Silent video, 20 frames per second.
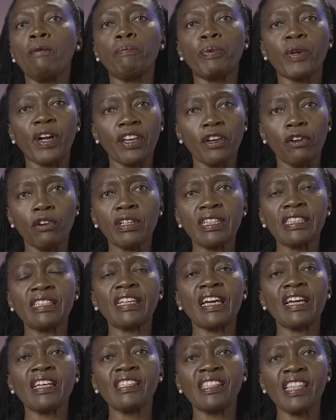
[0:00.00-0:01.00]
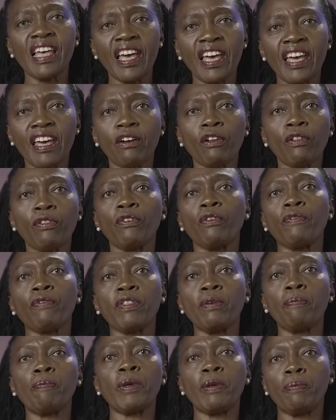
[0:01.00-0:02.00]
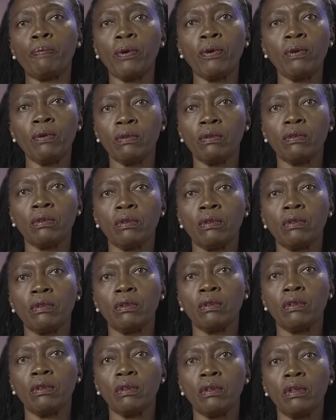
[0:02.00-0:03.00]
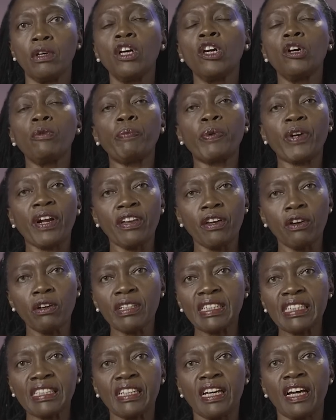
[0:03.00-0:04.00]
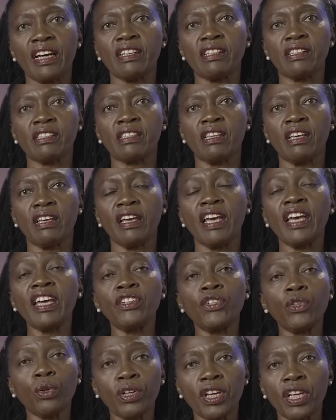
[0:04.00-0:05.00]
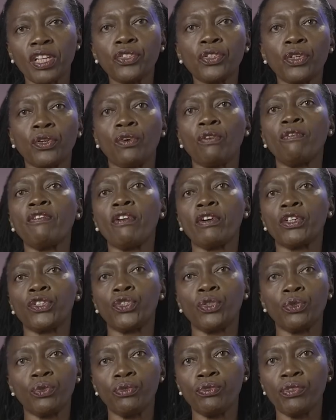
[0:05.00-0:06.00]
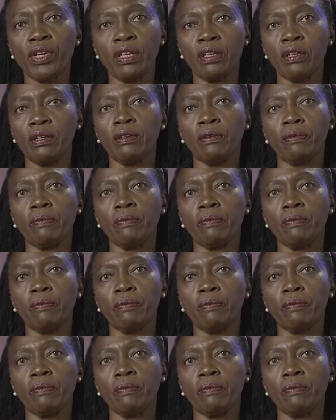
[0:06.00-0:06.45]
Prioritize the health of the people, prioritize education of our children,